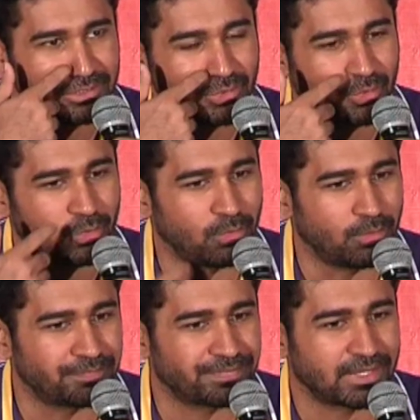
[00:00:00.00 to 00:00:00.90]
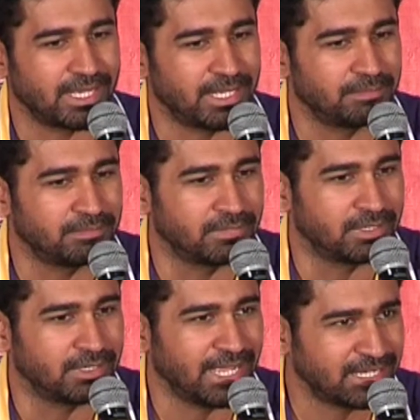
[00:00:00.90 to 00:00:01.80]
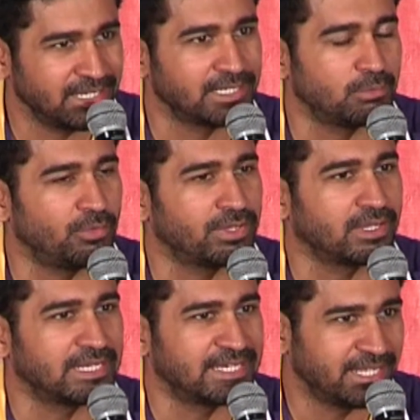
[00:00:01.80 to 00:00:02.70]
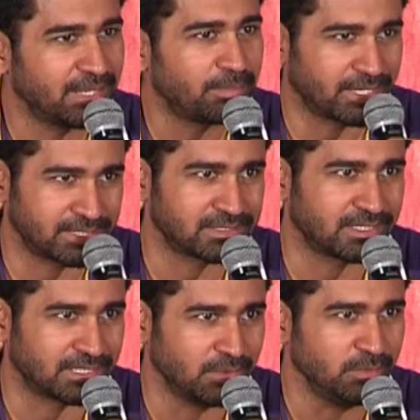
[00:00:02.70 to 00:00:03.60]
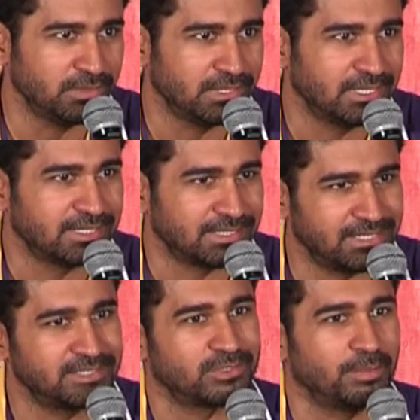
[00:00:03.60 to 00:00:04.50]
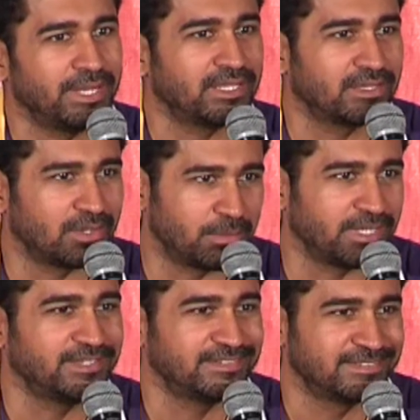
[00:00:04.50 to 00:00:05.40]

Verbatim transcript: So I am uh, acting in a movie called India Pakistan now. That is a romantic comedy,